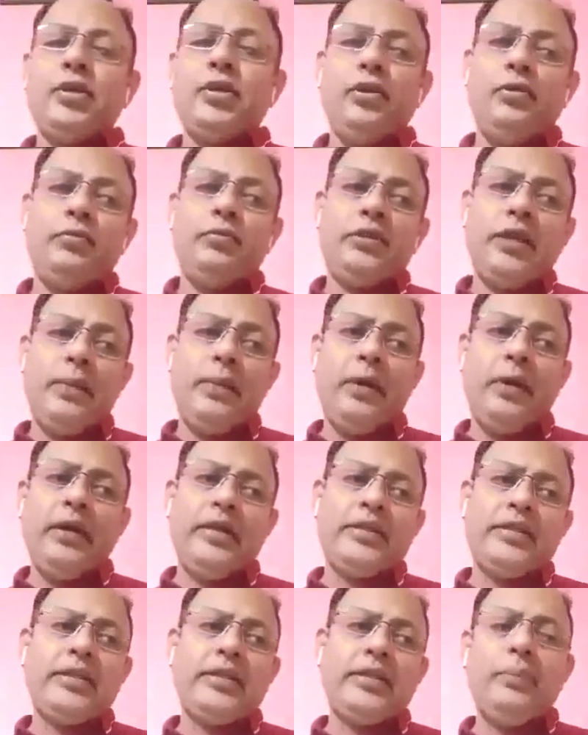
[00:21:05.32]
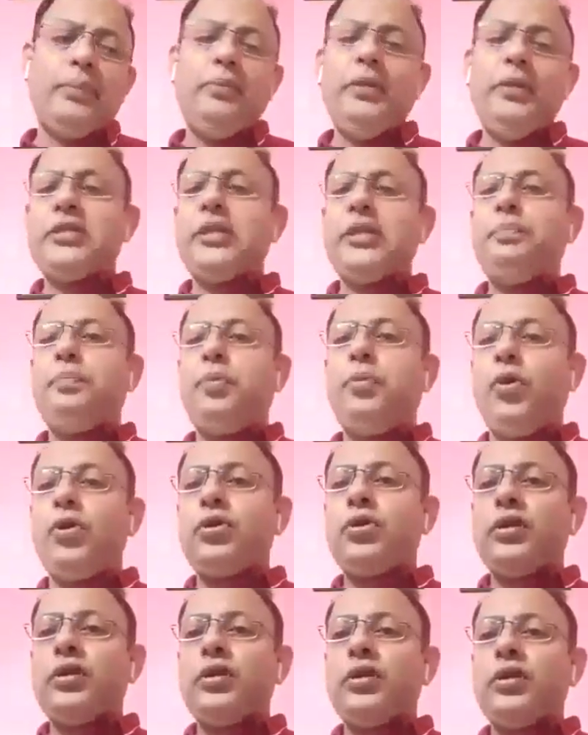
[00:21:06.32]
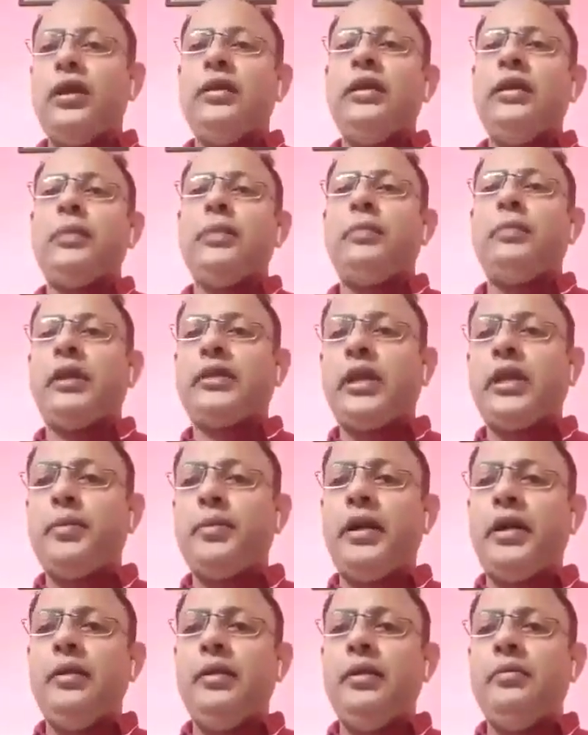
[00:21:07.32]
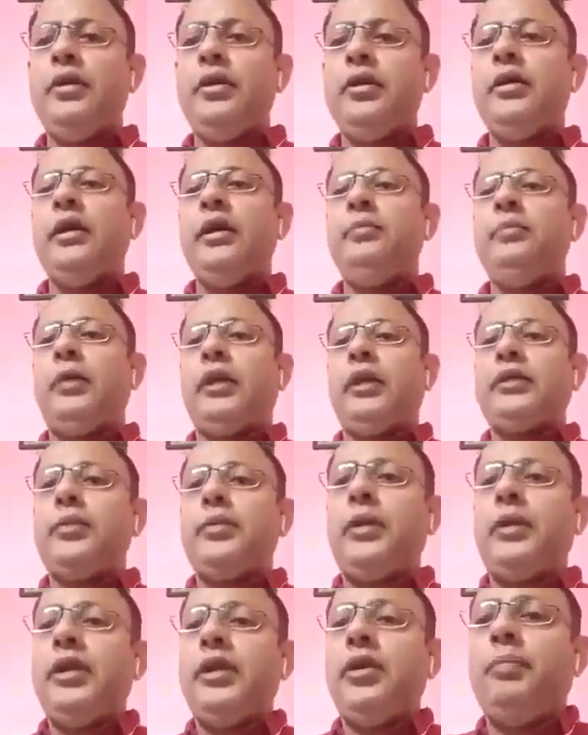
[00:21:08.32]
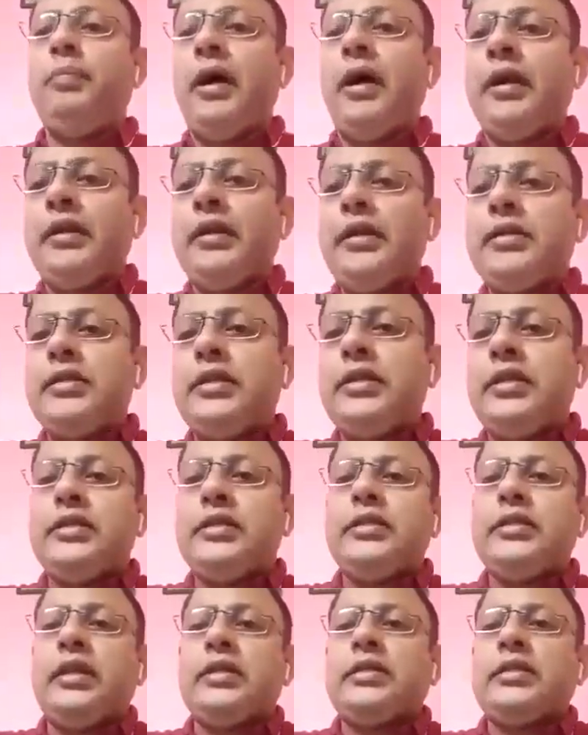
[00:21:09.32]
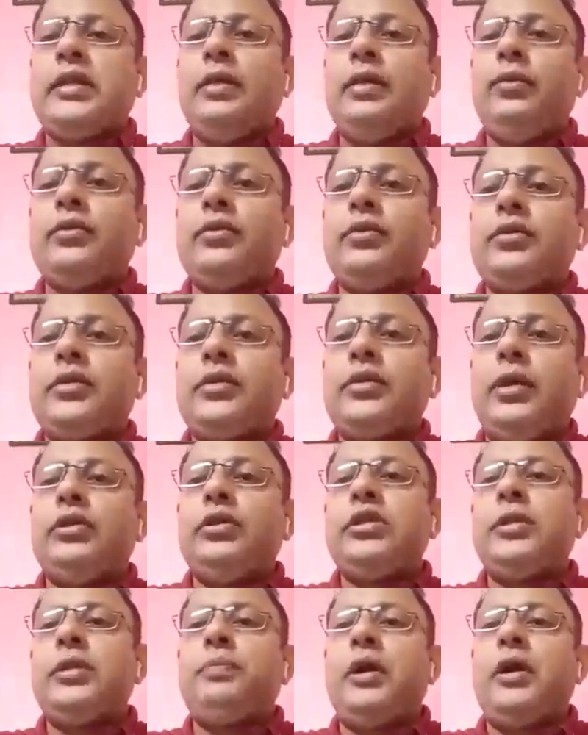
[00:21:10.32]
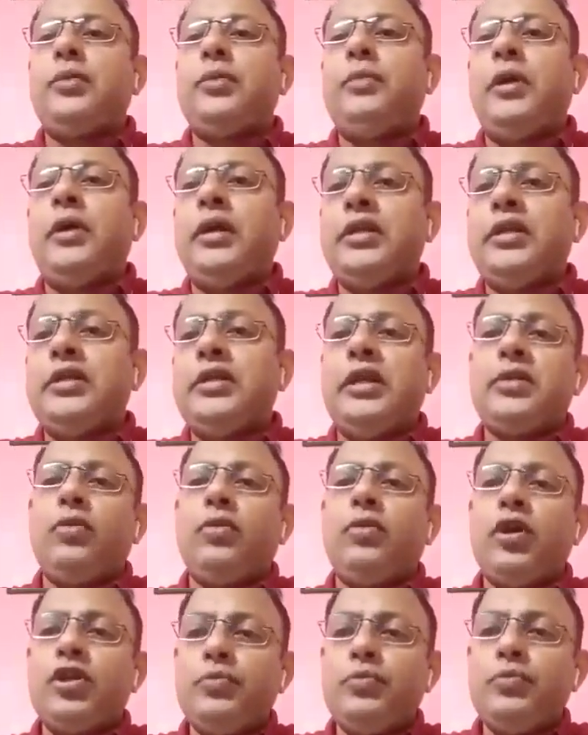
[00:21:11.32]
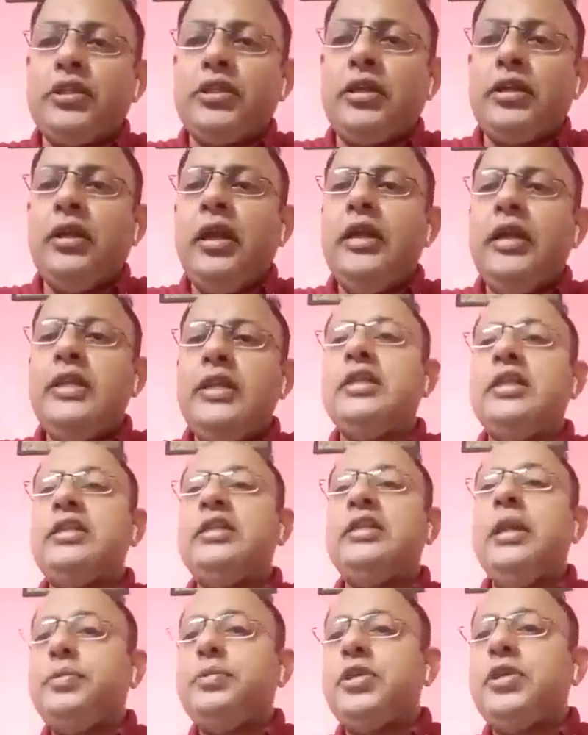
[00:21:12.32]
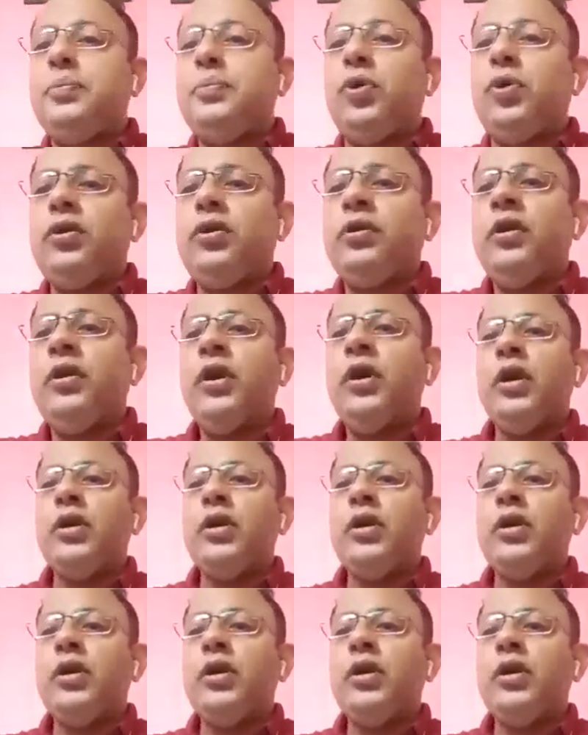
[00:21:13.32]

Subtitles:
So Japan established a port near Matarbari in Matarbari of Bangladesh. It is the southeastern part of Bangladesh near Coxbazar. It is a deep sea port.